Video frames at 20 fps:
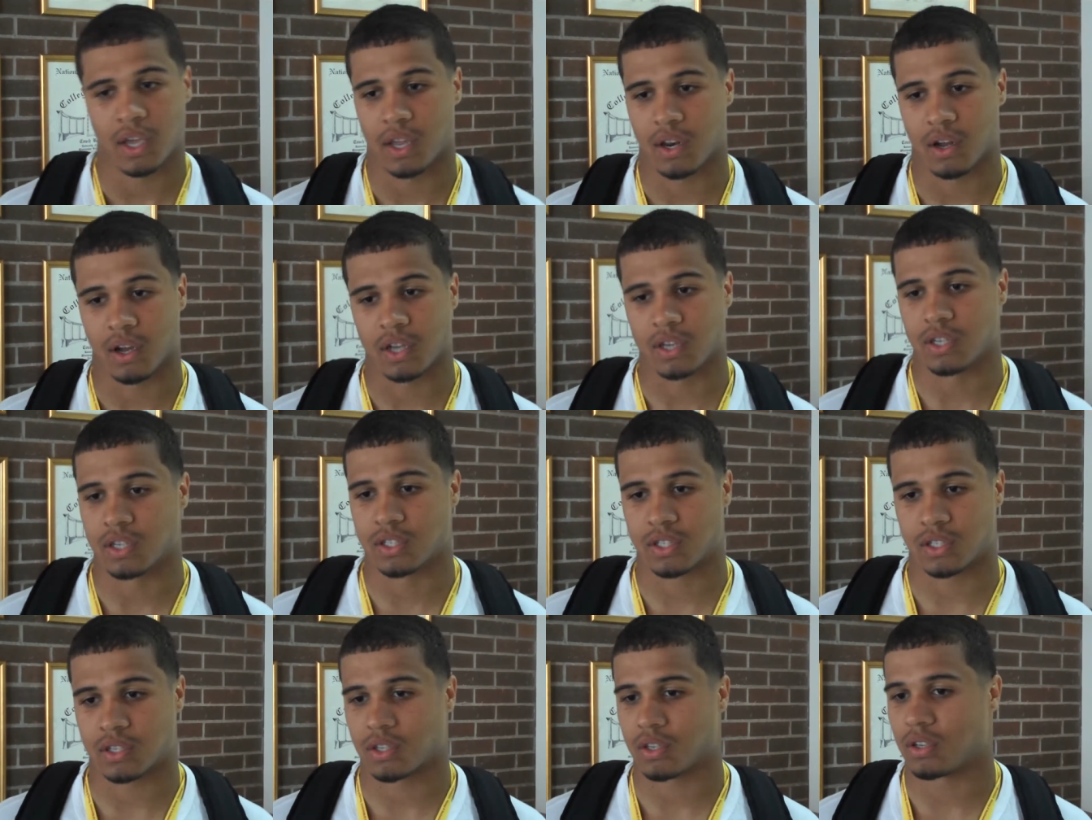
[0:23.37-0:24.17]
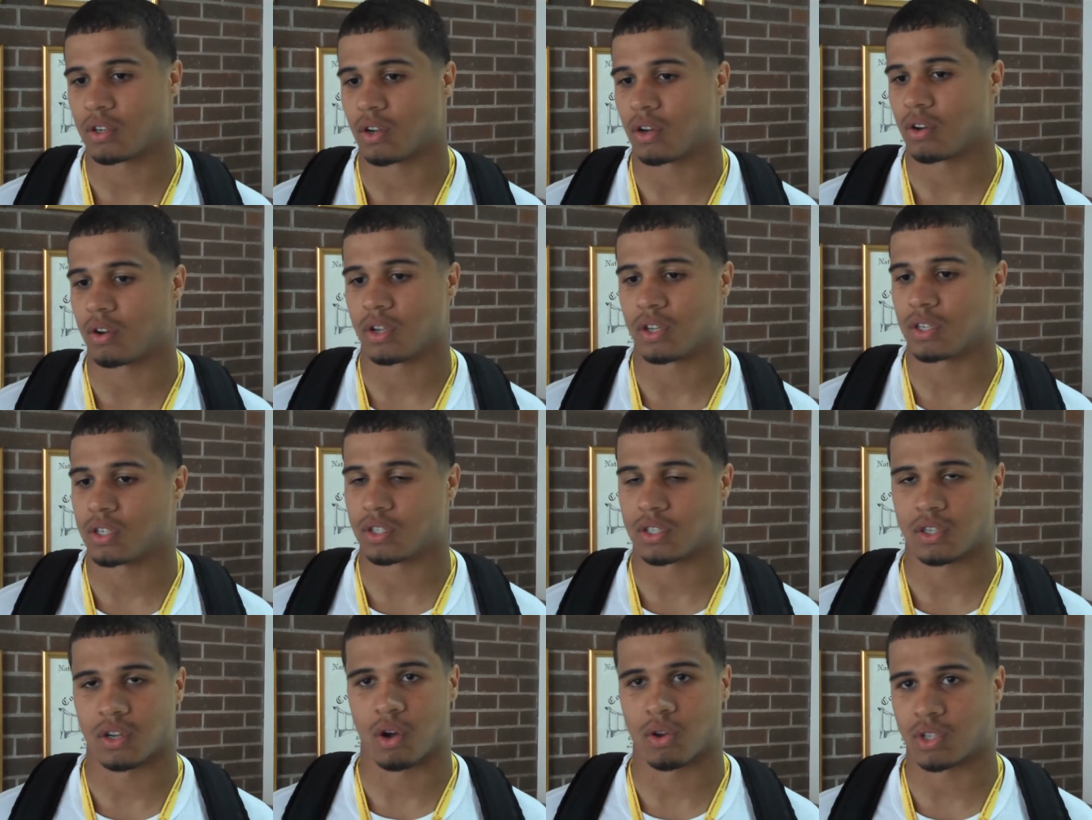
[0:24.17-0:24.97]
And uh, he just, you know, he
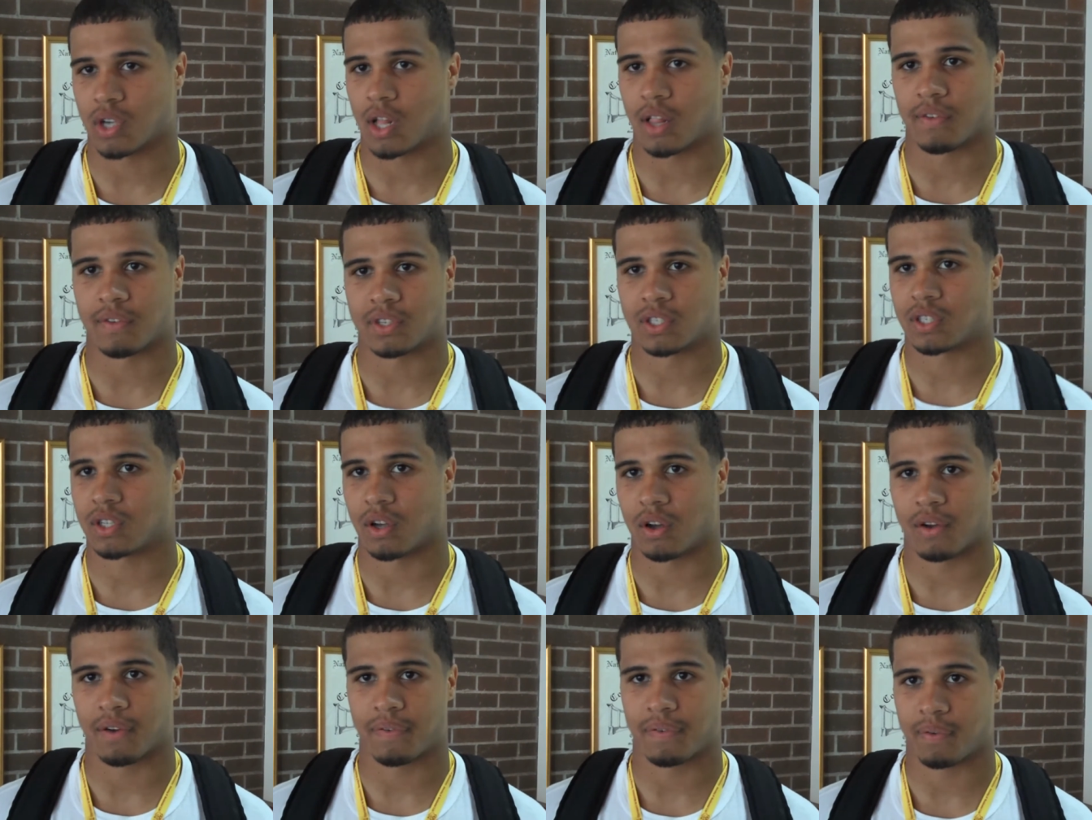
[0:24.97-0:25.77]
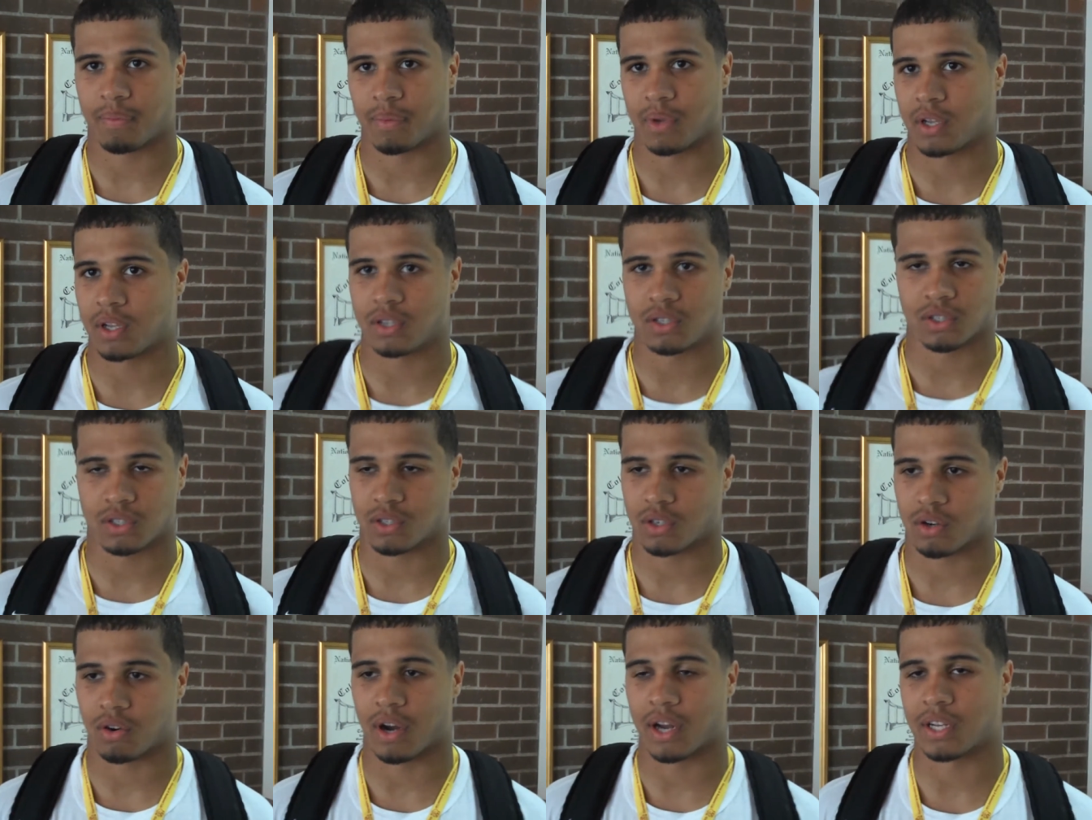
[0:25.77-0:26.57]
just knows all of his stuff. I mean, he's
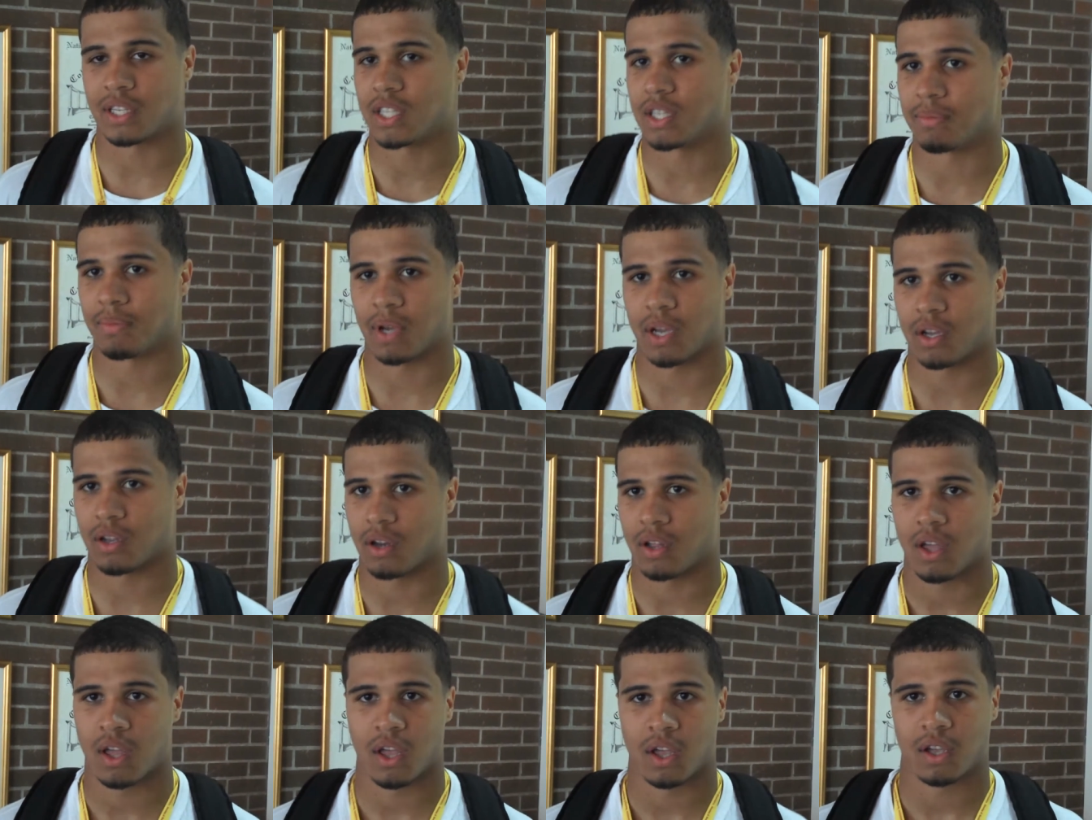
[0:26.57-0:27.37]
just a great teammate.